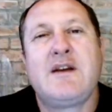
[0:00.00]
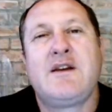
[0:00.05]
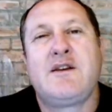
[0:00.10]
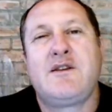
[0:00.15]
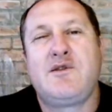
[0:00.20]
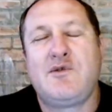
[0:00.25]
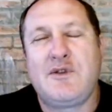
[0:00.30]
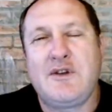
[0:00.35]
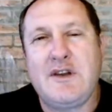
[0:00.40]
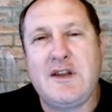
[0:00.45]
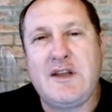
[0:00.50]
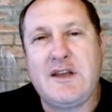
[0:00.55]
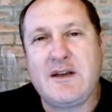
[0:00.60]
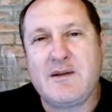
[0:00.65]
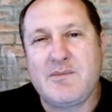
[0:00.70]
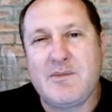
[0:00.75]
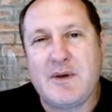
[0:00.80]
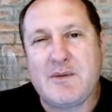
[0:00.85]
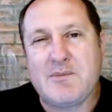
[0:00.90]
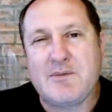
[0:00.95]

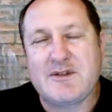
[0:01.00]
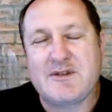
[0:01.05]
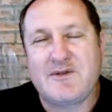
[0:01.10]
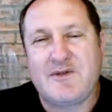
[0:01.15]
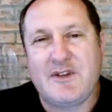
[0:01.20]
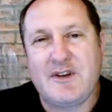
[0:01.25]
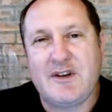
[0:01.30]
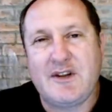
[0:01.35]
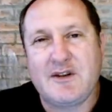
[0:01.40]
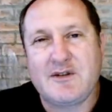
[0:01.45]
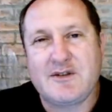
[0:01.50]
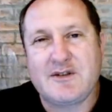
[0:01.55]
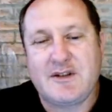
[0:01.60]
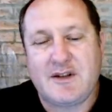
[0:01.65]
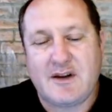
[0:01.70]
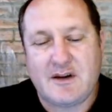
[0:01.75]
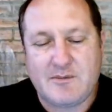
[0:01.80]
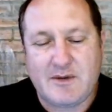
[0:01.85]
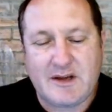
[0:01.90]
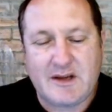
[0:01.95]
unique members videos
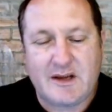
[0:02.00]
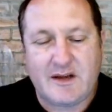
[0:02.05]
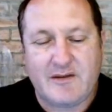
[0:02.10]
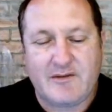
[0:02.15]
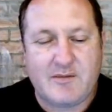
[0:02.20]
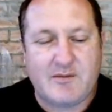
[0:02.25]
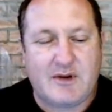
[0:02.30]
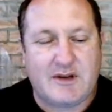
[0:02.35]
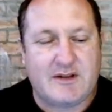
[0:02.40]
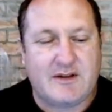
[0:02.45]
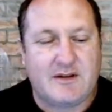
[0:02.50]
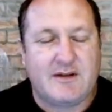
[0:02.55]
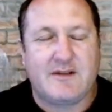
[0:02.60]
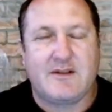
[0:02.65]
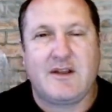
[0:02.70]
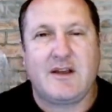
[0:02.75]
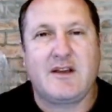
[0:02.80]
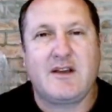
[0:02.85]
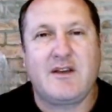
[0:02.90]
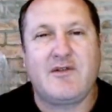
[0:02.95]
that I make every month.
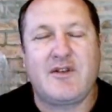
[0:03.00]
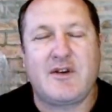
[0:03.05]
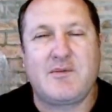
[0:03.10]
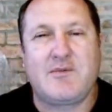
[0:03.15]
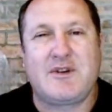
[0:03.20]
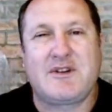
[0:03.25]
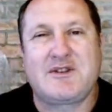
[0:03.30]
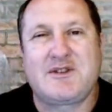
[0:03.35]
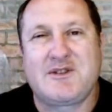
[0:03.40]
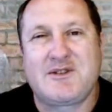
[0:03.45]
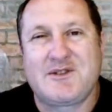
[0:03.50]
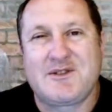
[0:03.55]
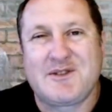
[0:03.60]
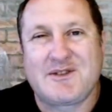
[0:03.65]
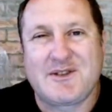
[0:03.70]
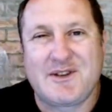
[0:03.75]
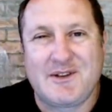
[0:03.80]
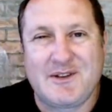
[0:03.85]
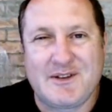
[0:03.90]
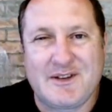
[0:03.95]
Thank you very much.
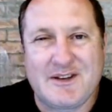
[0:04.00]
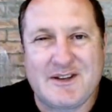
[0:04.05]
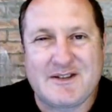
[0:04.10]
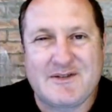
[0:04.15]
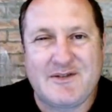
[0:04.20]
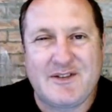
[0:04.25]
Till the next